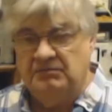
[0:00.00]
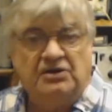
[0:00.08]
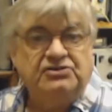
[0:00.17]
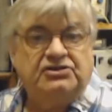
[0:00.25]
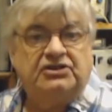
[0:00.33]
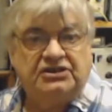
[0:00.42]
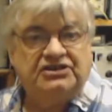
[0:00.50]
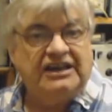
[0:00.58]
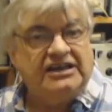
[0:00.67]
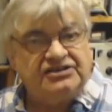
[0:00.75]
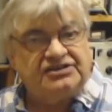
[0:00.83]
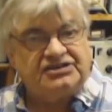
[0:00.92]
Most of the
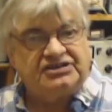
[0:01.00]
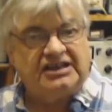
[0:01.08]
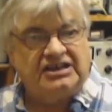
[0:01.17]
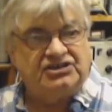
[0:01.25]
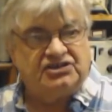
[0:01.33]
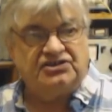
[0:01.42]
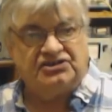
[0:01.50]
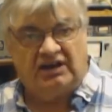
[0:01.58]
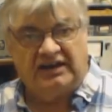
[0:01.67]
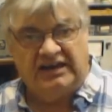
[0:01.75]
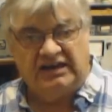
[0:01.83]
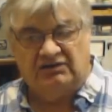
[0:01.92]
decent stations
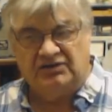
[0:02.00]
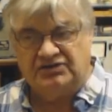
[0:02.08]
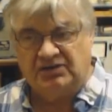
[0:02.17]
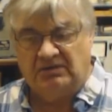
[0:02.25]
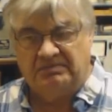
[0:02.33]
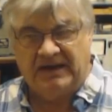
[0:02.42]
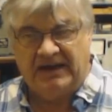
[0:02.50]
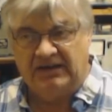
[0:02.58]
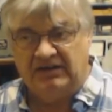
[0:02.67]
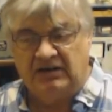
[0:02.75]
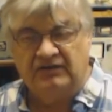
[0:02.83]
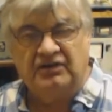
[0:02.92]
I hear on top
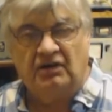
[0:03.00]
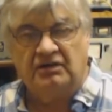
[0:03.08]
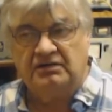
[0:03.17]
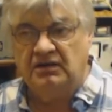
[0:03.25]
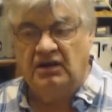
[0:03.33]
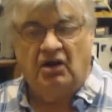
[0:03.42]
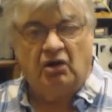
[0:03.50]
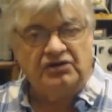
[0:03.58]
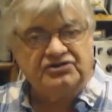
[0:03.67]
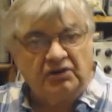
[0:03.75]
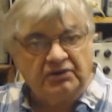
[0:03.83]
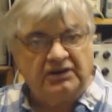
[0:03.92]
band have got
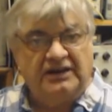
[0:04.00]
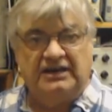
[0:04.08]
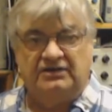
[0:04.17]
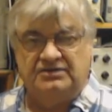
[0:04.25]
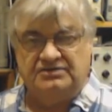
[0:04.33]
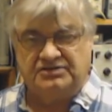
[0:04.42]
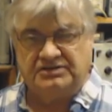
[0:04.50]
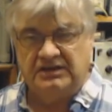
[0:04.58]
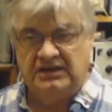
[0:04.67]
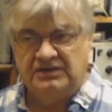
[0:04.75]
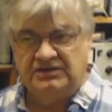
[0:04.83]
horizontal aerials,